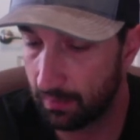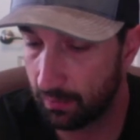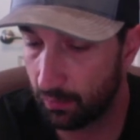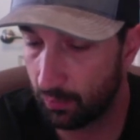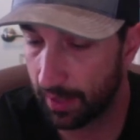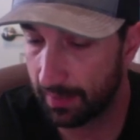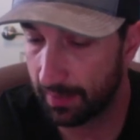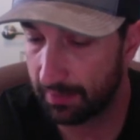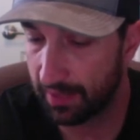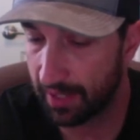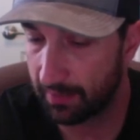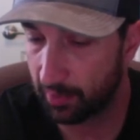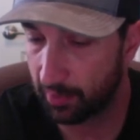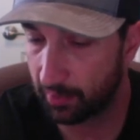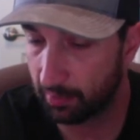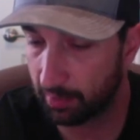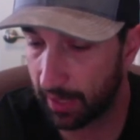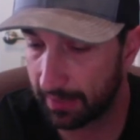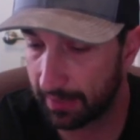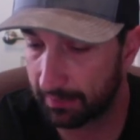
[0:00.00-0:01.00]
red pepper,
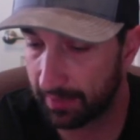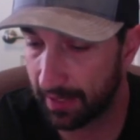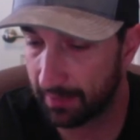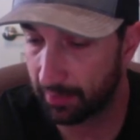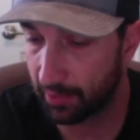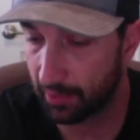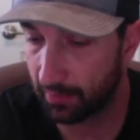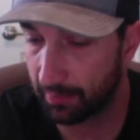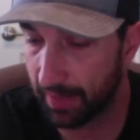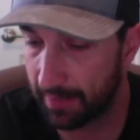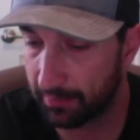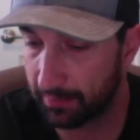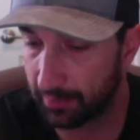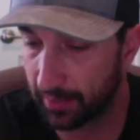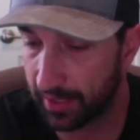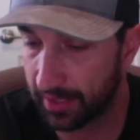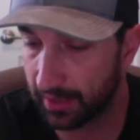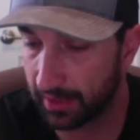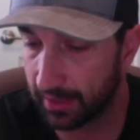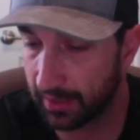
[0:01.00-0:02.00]
black pepper,
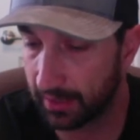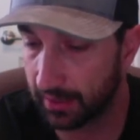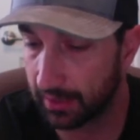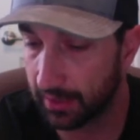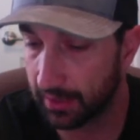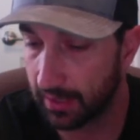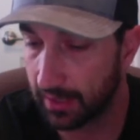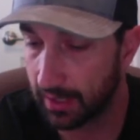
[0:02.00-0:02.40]
paprika